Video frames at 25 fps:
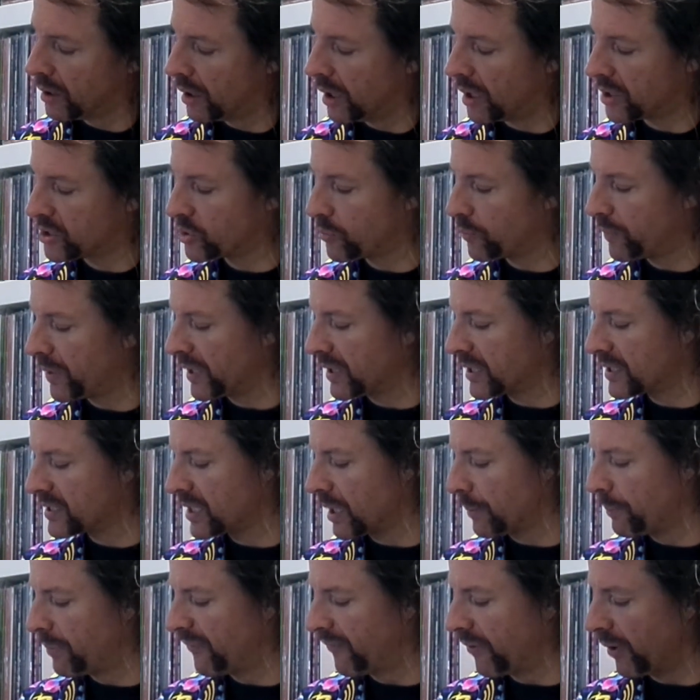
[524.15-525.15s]
I should pick this
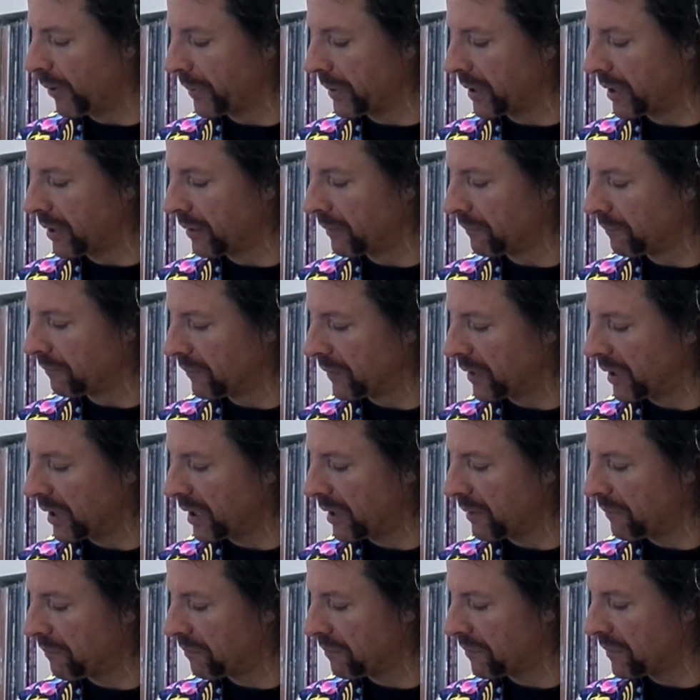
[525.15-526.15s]
up if I were you.
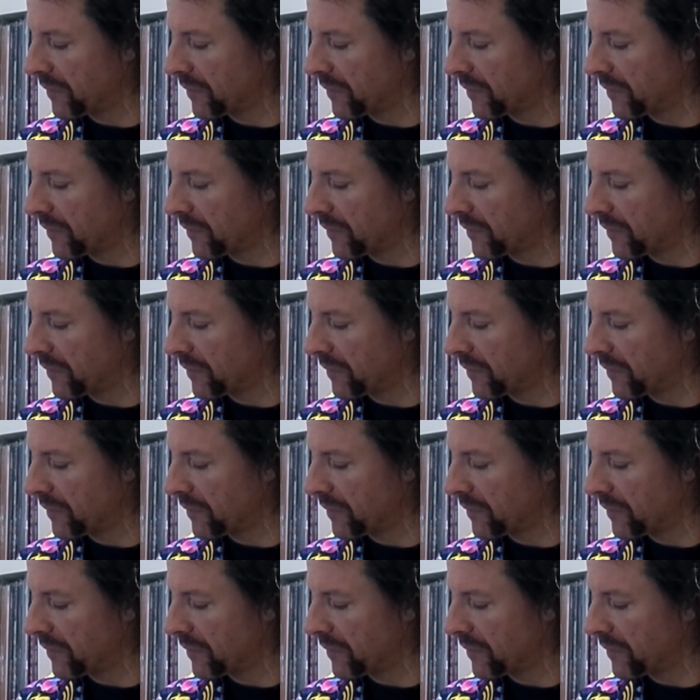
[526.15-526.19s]
Um,